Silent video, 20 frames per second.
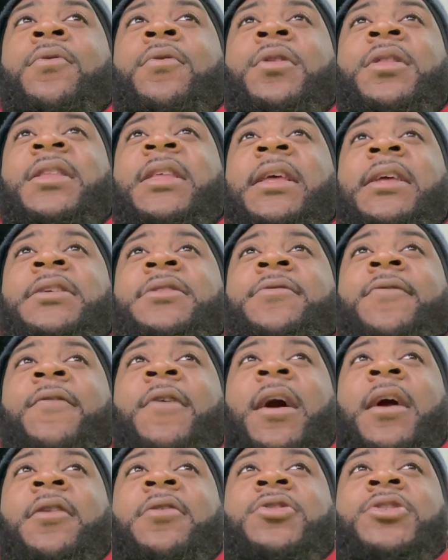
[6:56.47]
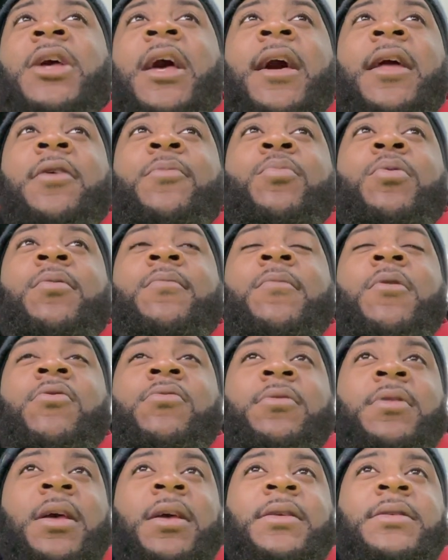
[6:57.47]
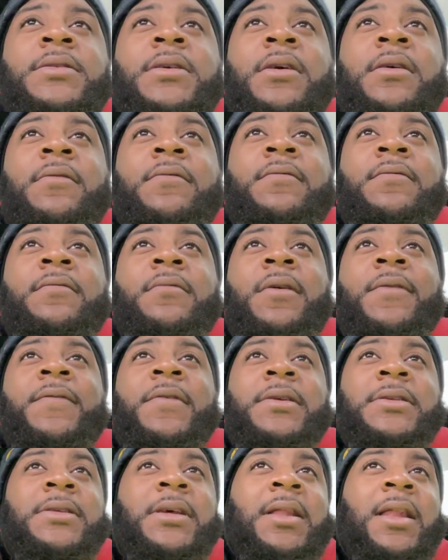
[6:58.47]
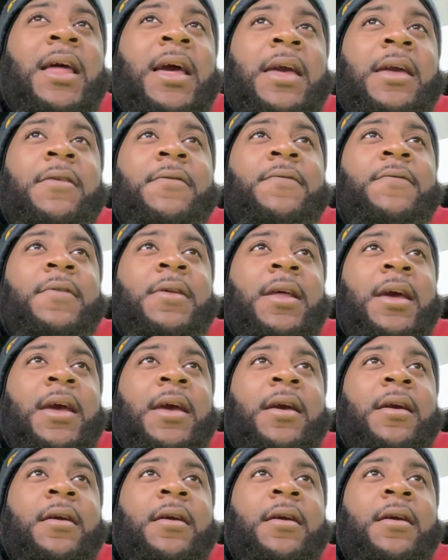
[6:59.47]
teach fighters how to promote themselves, if it's a lane for that.